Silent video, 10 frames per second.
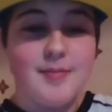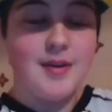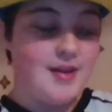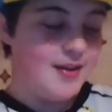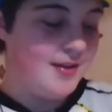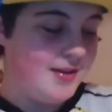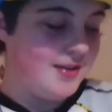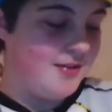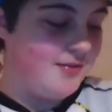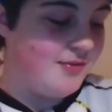but you
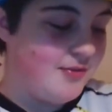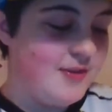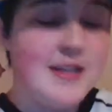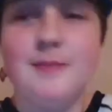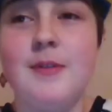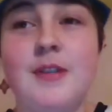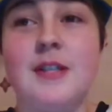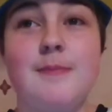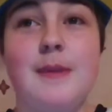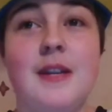know, Christmas
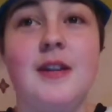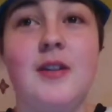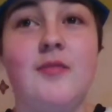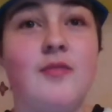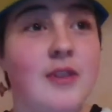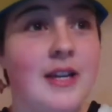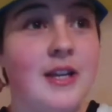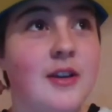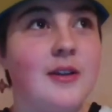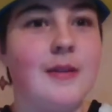has been really
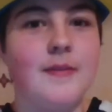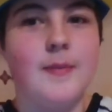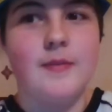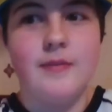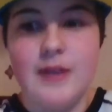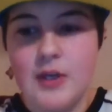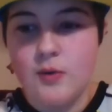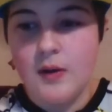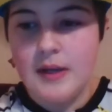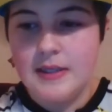good. I have to be really
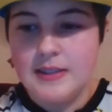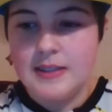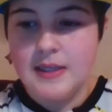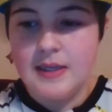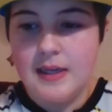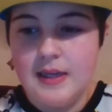quiet because it's like